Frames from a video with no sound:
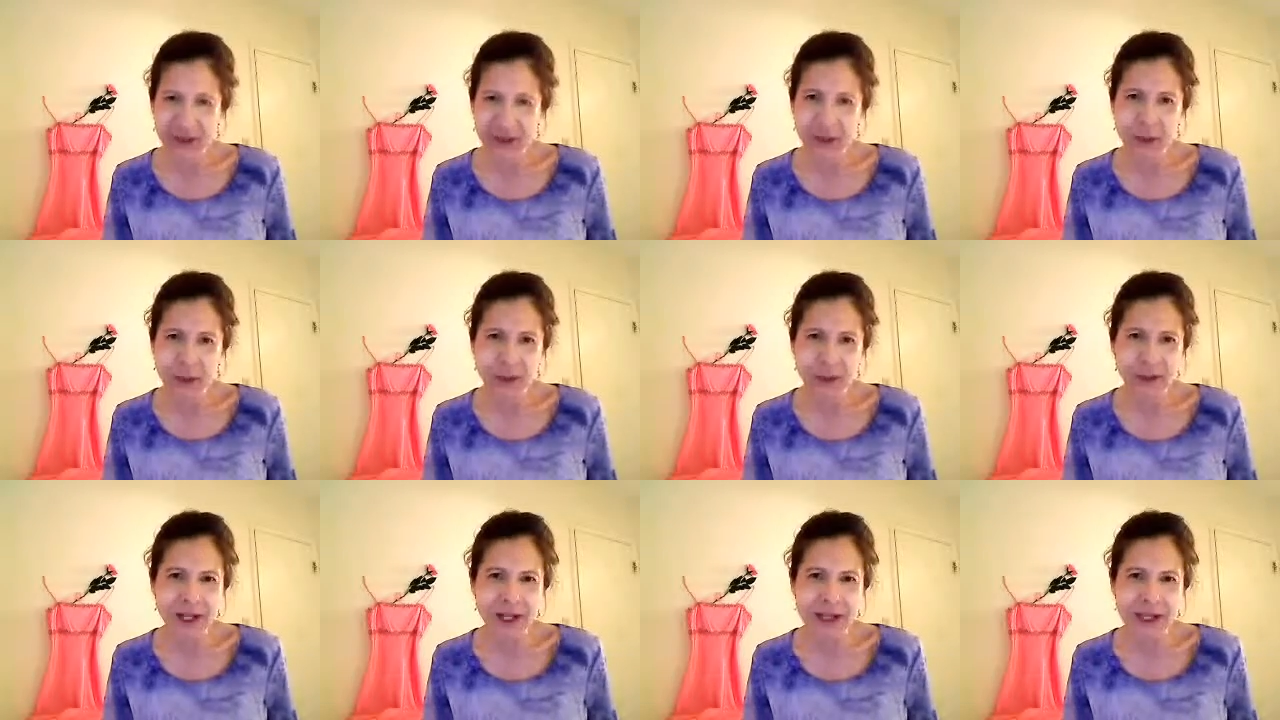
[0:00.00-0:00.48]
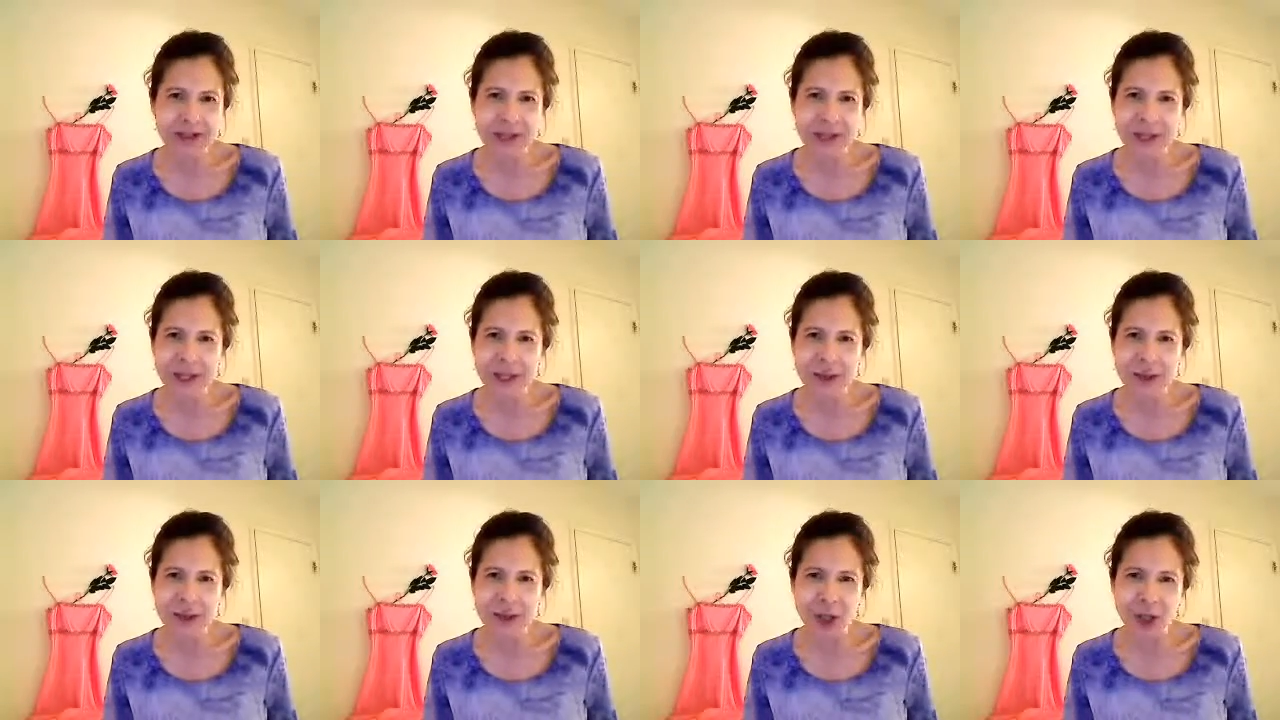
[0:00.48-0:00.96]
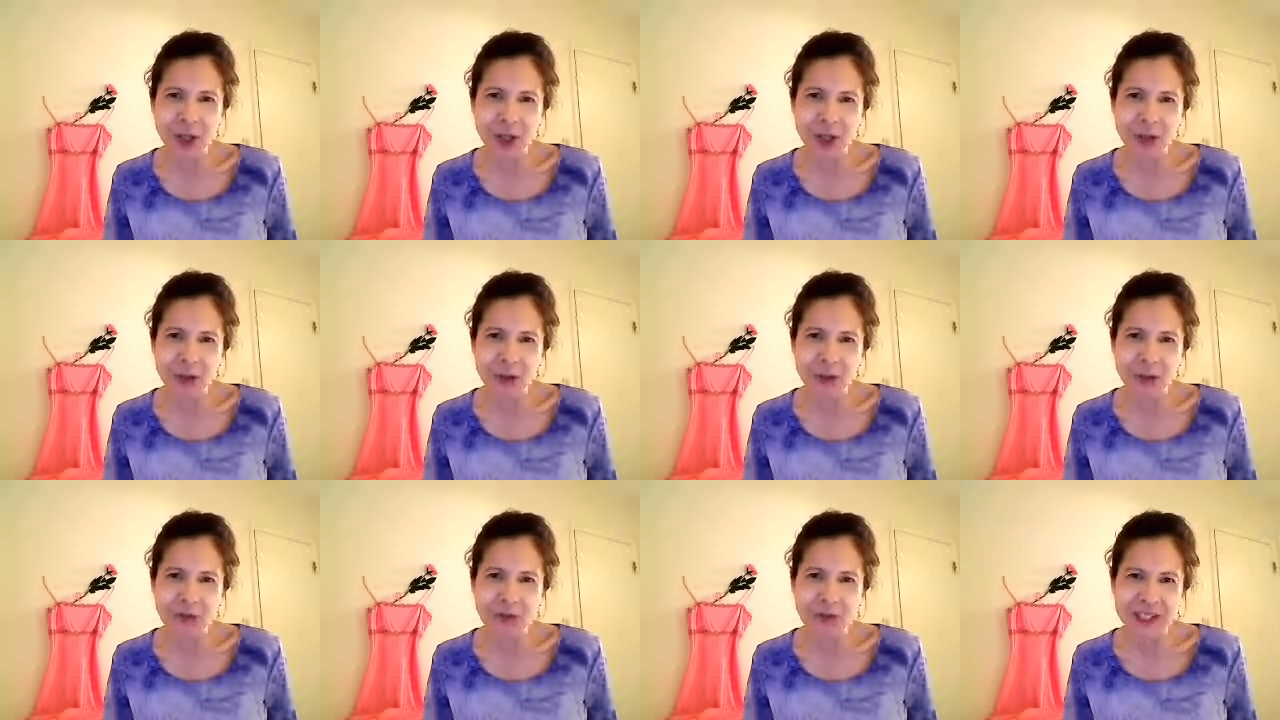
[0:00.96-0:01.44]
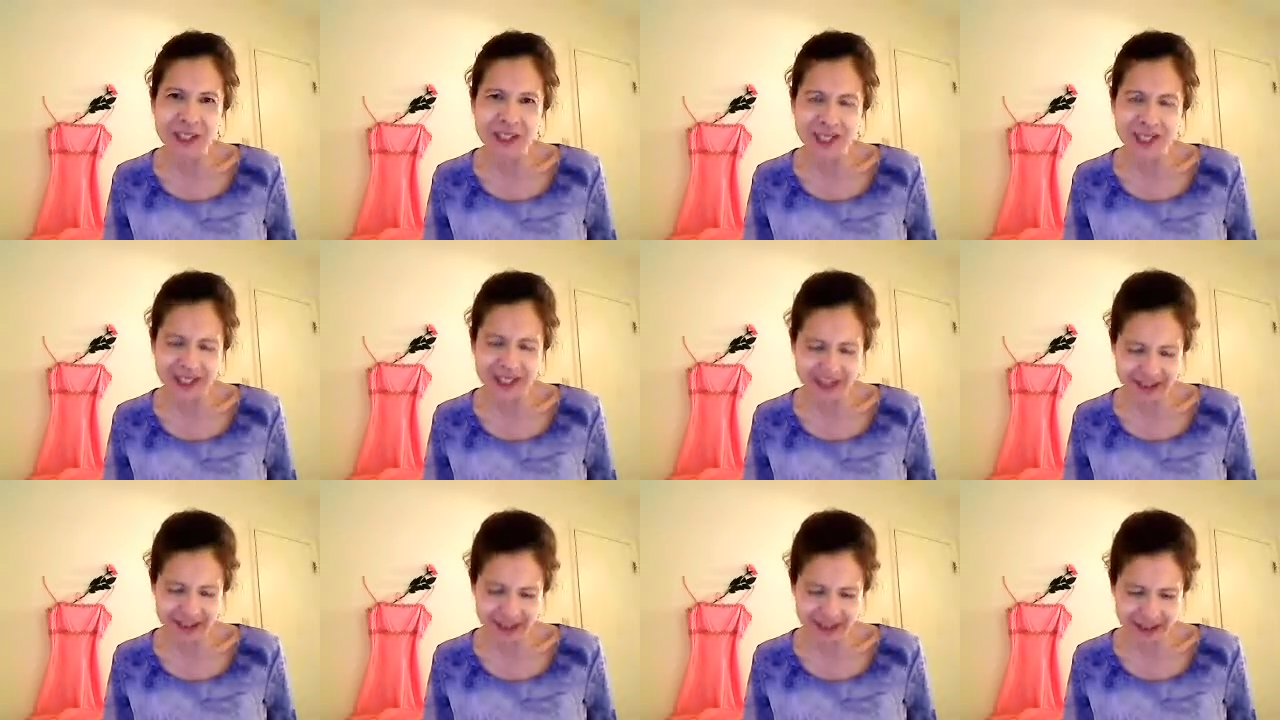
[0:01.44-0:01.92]
don't know how you pronounce his name. Joaquin
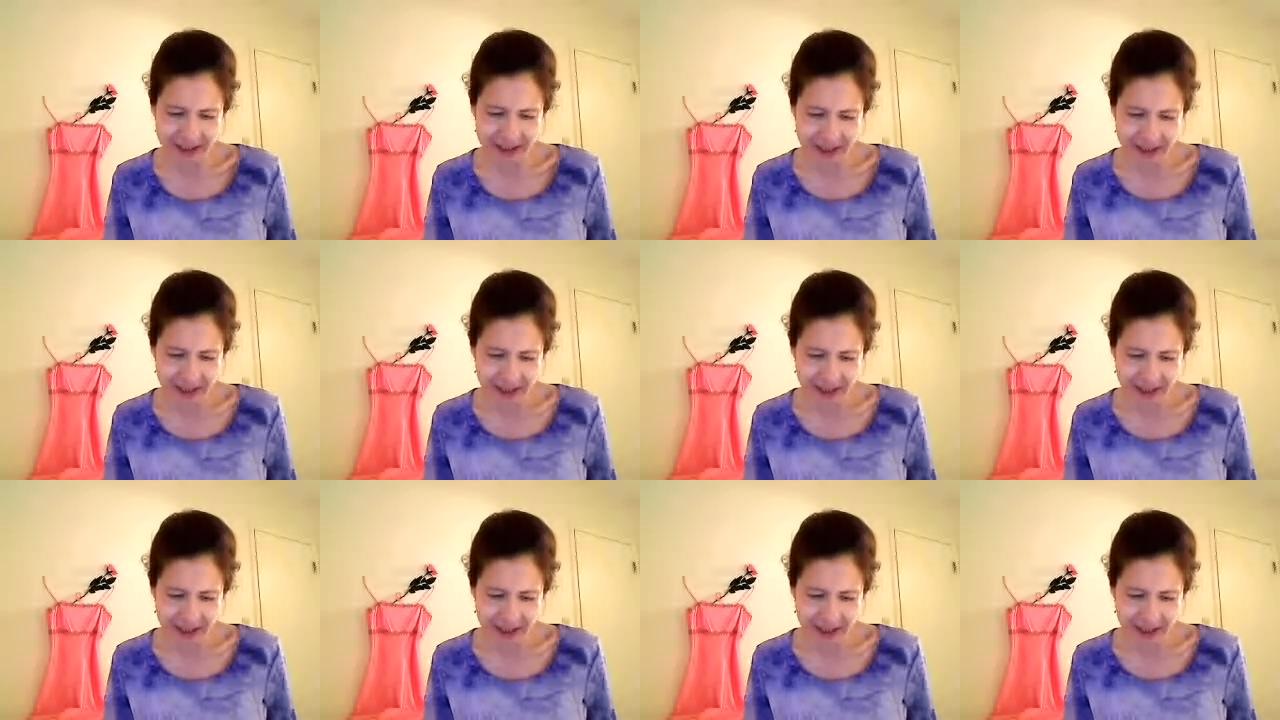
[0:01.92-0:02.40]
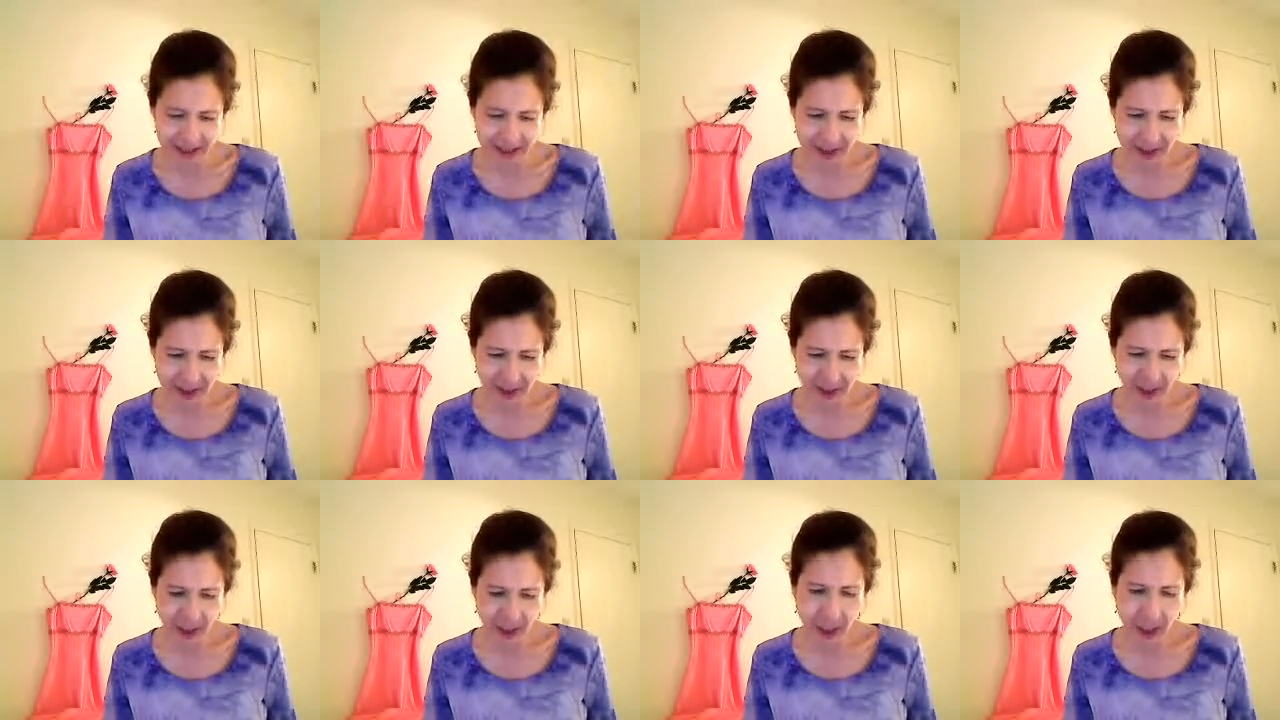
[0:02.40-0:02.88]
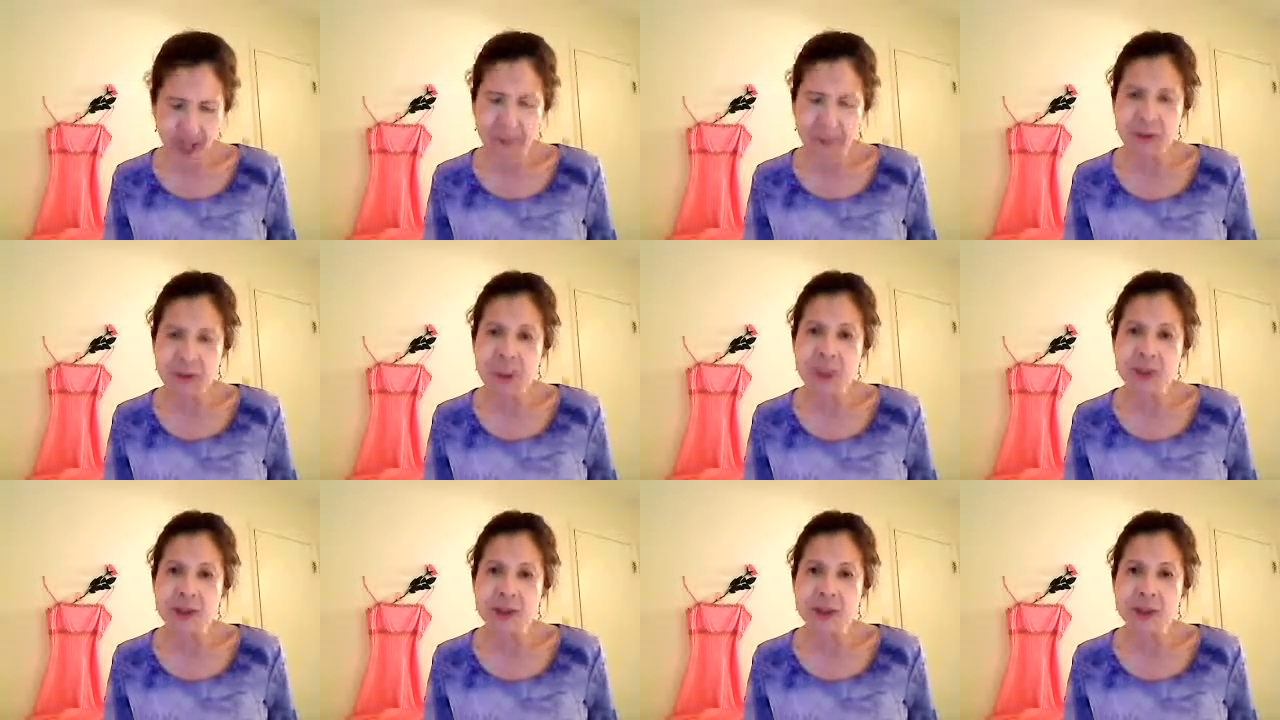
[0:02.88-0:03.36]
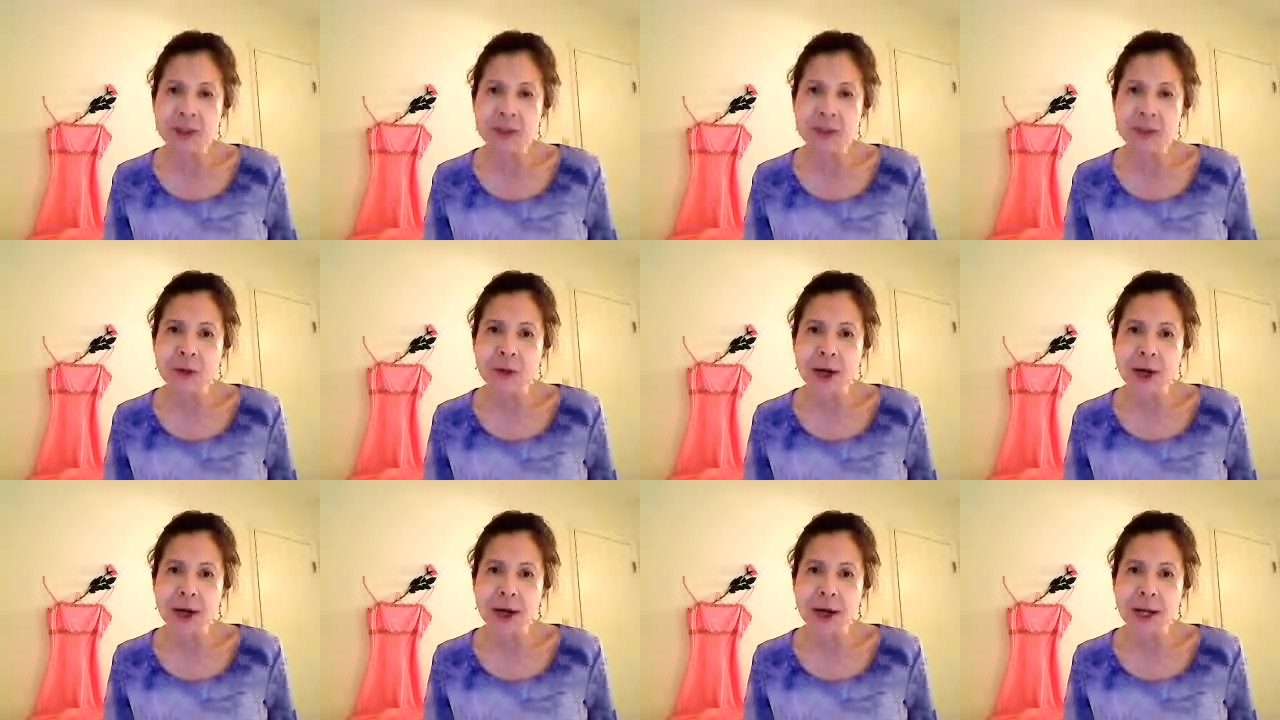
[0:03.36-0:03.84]
Phoenix, Optimus
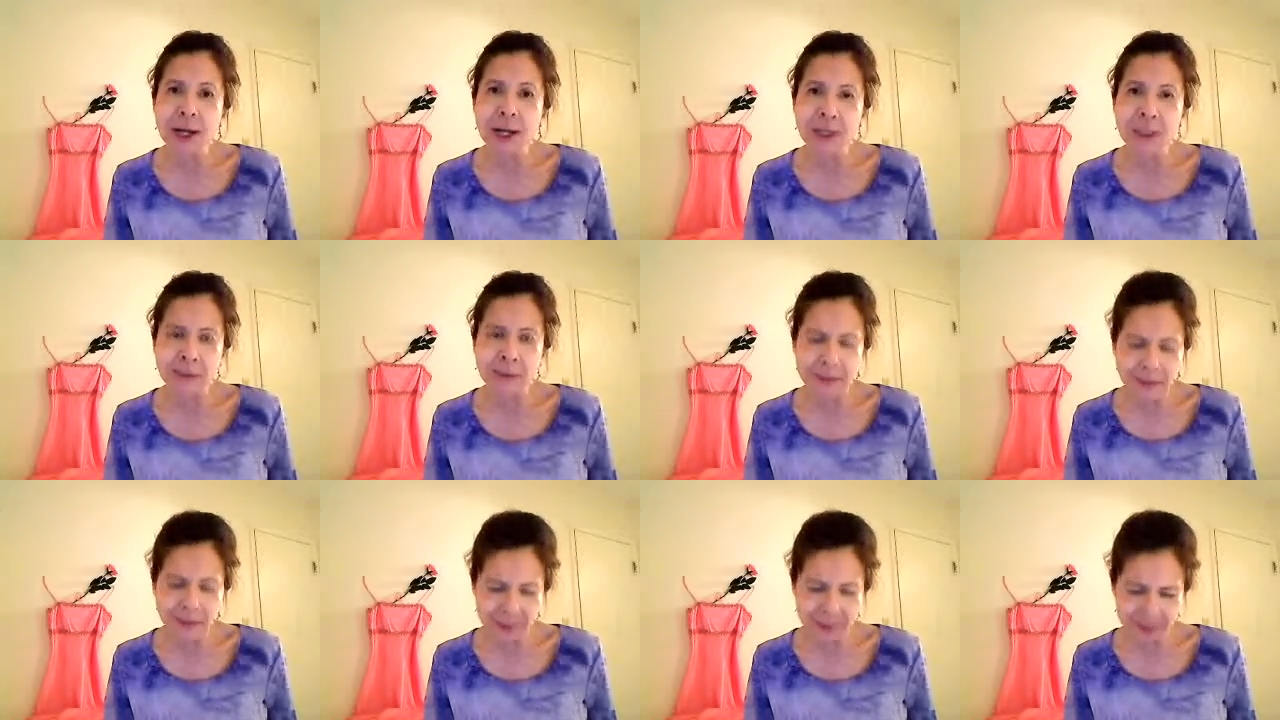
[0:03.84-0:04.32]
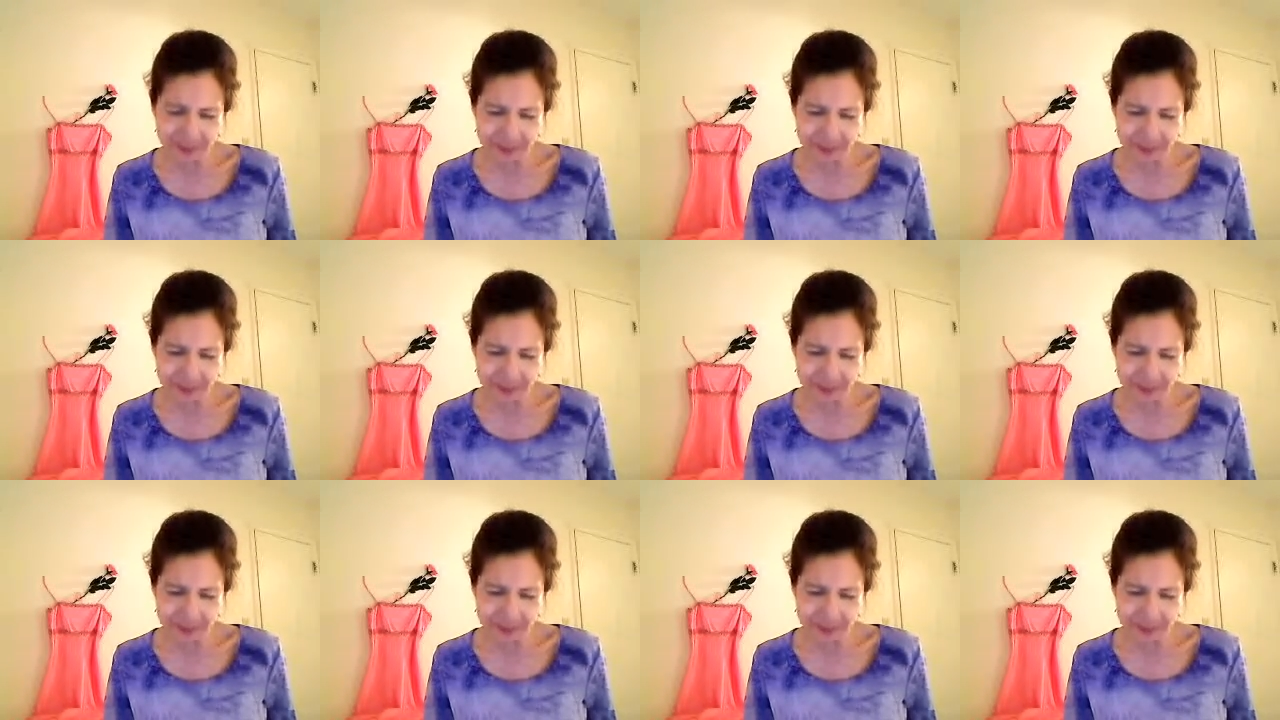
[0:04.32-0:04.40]
Prime,